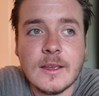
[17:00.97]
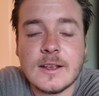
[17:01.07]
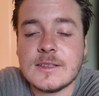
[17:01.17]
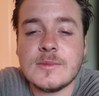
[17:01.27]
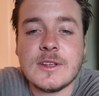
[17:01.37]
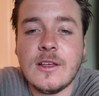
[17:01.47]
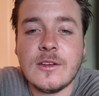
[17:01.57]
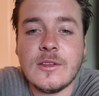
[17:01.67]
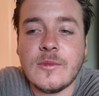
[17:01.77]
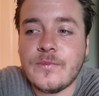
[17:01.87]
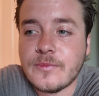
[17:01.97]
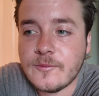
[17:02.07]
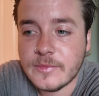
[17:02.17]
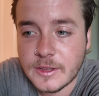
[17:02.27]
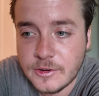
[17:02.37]
Because I'm telling you,
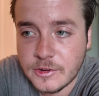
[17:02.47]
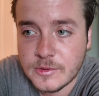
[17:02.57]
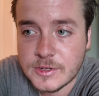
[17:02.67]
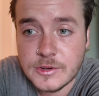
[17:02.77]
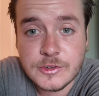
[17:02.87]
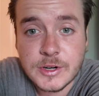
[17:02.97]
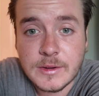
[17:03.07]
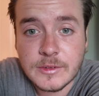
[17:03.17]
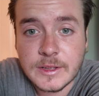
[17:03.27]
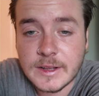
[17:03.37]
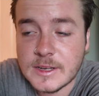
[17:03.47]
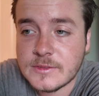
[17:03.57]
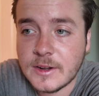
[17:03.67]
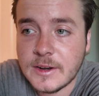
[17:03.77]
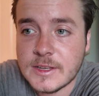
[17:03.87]
you're traveling at
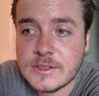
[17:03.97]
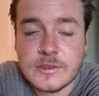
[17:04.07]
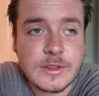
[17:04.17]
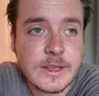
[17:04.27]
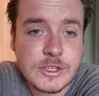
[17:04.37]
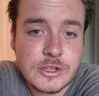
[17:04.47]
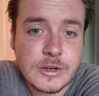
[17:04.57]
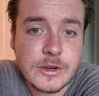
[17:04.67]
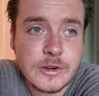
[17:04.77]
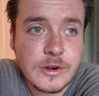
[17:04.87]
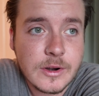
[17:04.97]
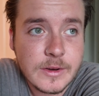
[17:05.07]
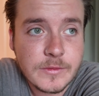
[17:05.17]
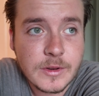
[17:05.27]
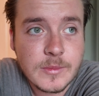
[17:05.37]
its finest. So like, sure, you're
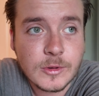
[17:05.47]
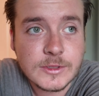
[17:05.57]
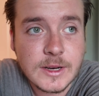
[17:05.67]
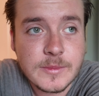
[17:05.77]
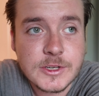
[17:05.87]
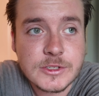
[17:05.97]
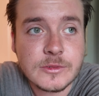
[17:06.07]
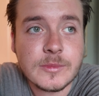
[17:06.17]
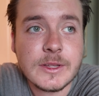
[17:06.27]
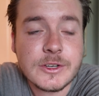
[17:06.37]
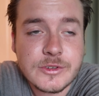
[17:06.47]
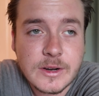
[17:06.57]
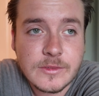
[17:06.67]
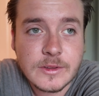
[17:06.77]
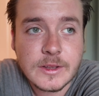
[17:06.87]
an infinite multidimensional being
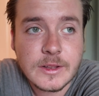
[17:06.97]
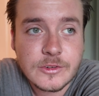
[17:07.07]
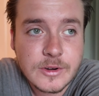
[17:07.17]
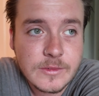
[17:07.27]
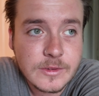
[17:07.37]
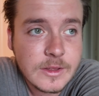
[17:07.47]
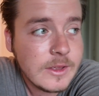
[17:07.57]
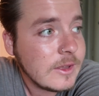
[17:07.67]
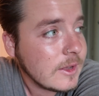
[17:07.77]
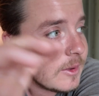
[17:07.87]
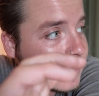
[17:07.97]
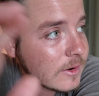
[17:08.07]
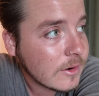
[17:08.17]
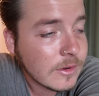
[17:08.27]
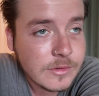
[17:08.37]
traveling in
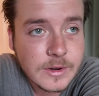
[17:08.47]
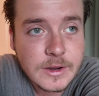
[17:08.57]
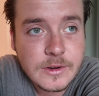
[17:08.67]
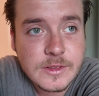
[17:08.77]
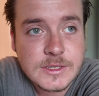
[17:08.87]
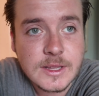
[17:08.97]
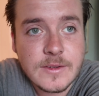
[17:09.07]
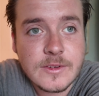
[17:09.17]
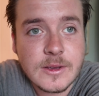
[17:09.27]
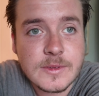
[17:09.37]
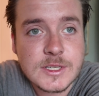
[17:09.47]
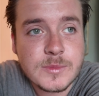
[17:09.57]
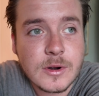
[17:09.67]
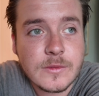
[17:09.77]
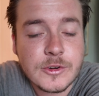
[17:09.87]
the earth right here, this lifetime. This
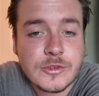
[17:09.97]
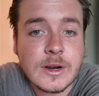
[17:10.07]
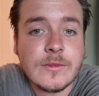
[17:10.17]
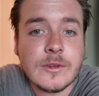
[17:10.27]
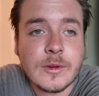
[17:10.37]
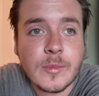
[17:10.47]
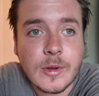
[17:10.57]
is part of your traveling.